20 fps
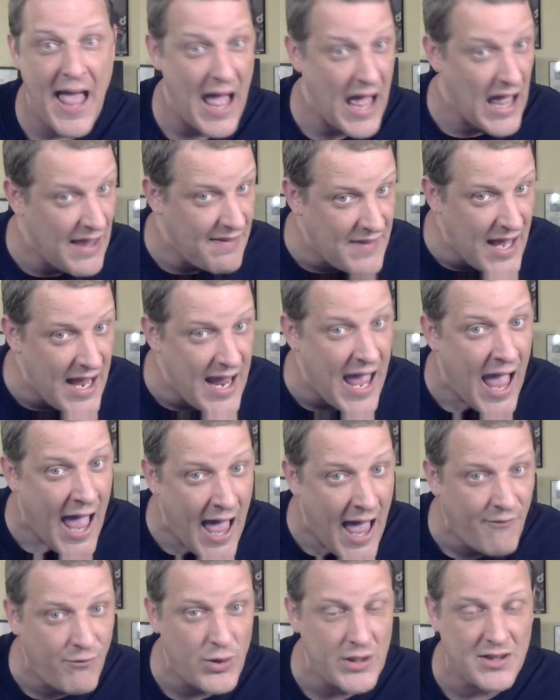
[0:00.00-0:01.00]
And they
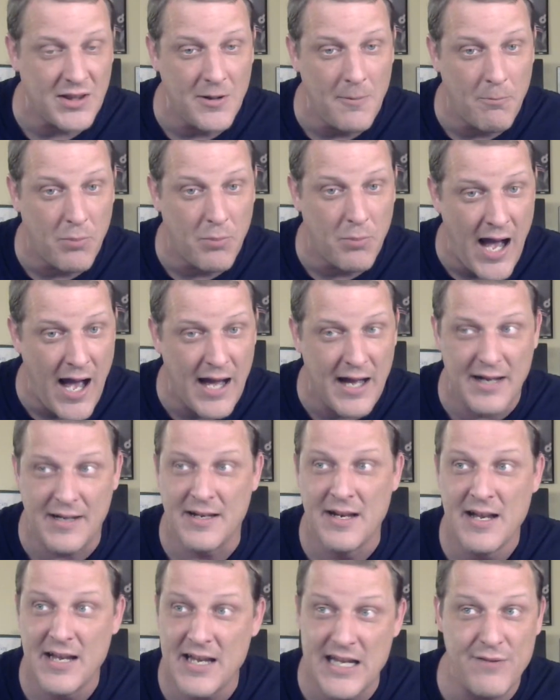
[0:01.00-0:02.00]
have with
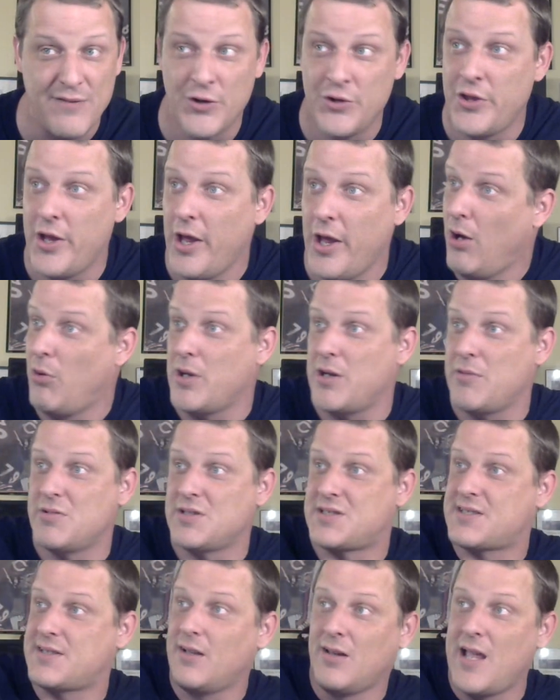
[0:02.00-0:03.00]
LeBron, even though he
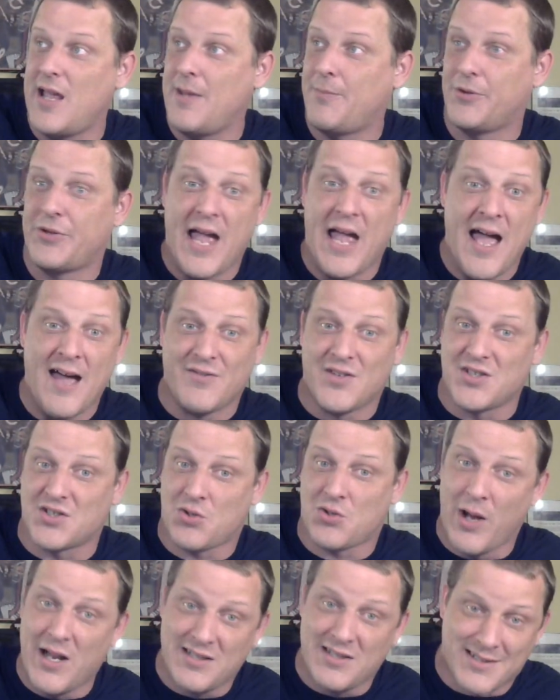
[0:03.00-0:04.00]
was still able to have this
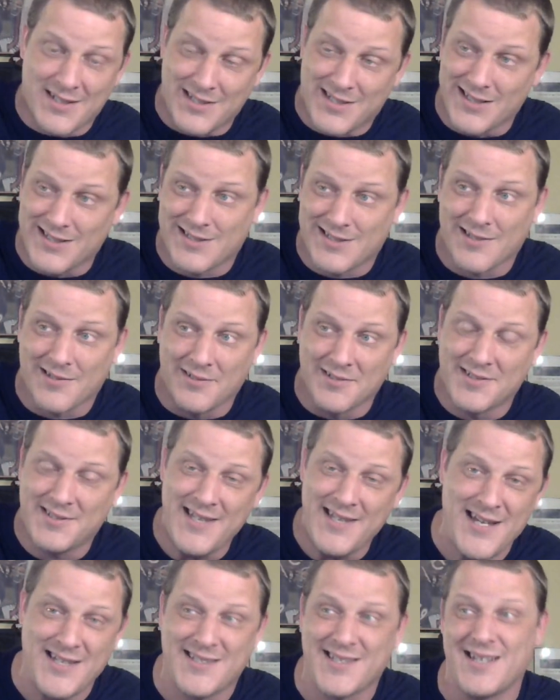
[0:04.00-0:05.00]
great statistical
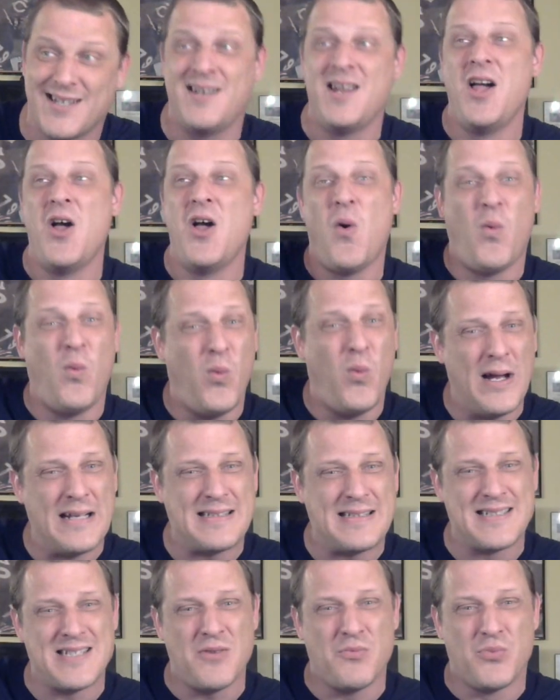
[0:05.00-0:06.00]
season,
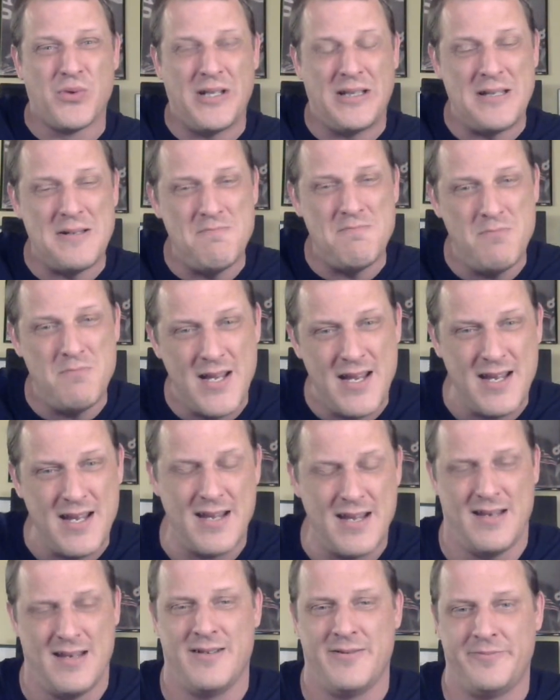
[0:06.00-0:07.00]
what does it really
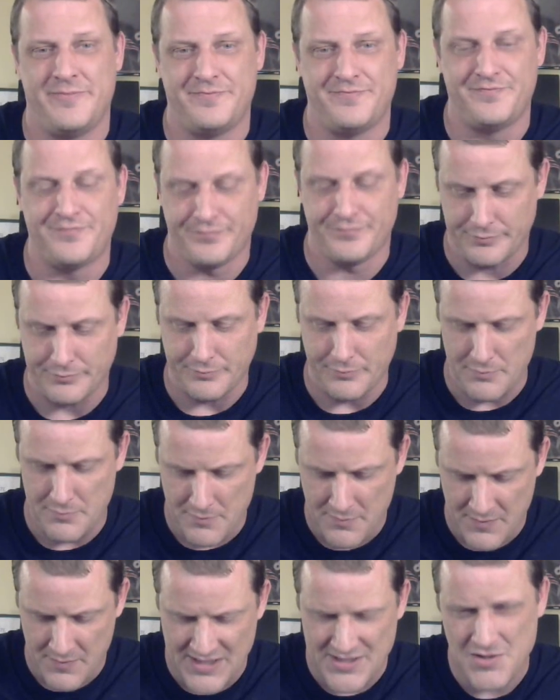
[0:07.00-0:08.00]
mean?
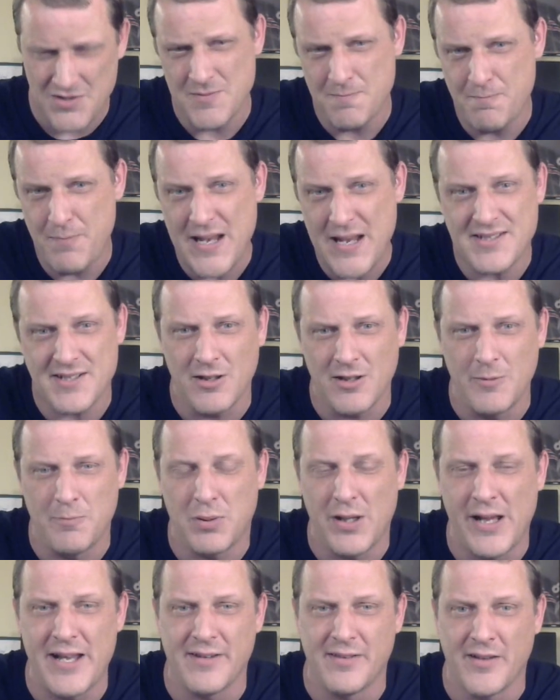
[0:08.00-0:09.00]
As he was basically
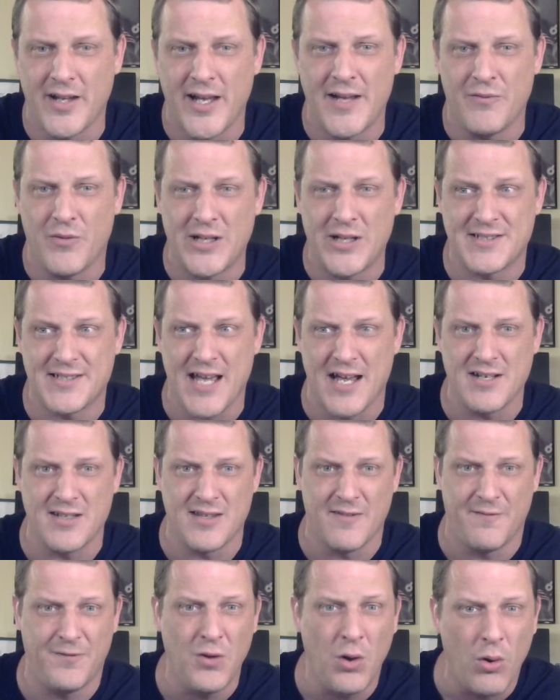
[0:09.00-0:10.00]
playing one side of
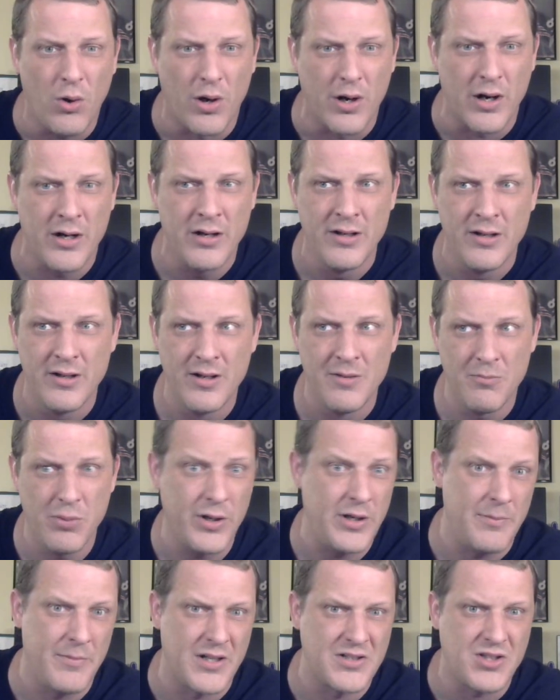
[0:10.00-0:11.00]
the floor
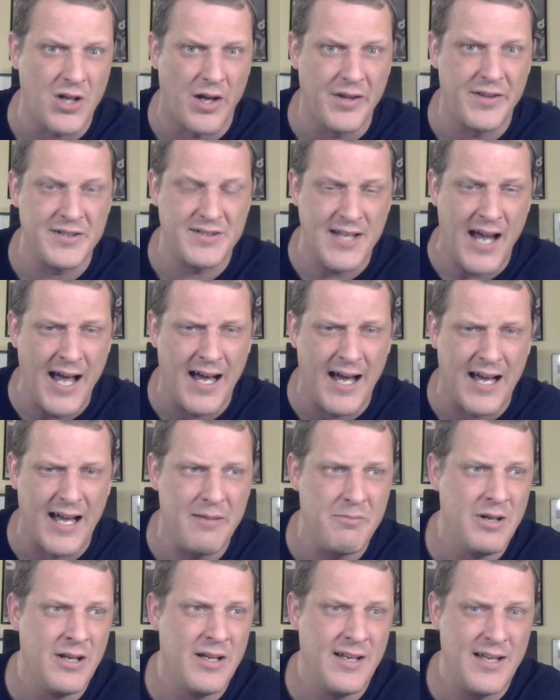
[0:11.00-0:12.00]
pretty much all the
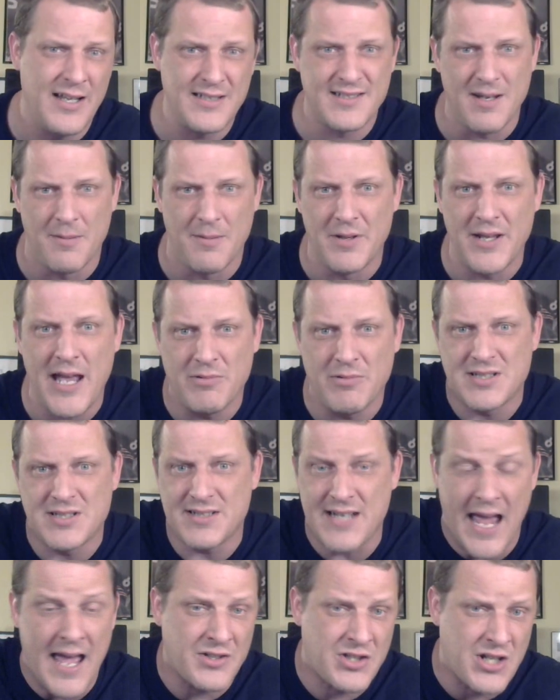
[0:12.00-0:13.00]
time, and some of that was
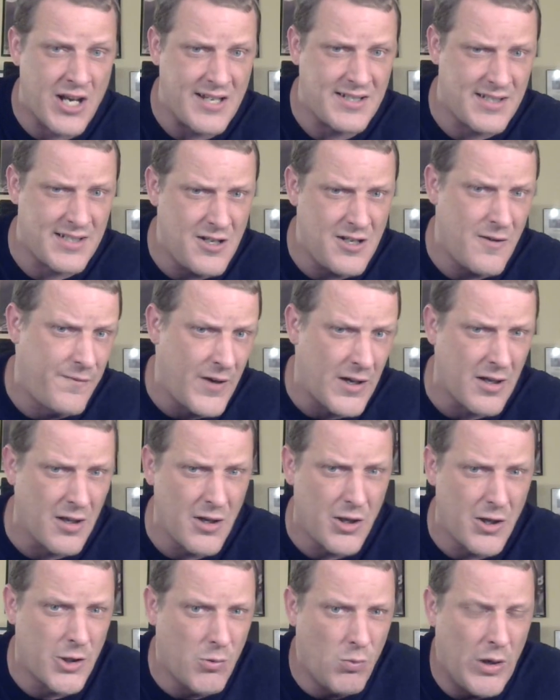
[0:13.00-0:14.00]
stat chasing, and you fucking
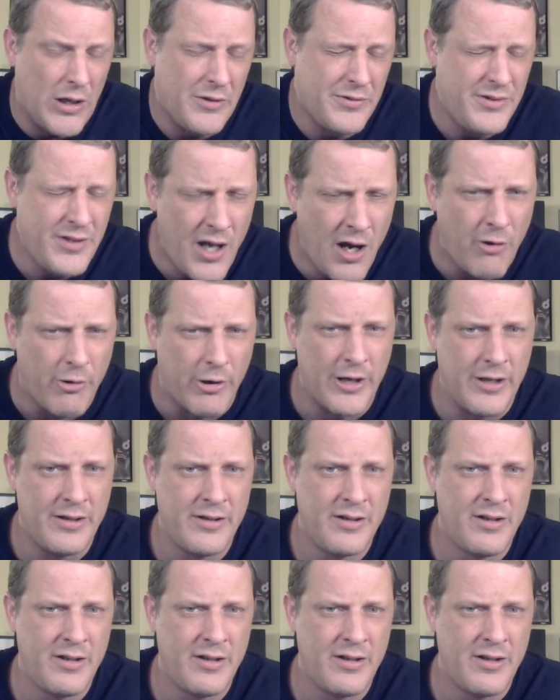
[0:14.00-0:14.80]
good and well know it.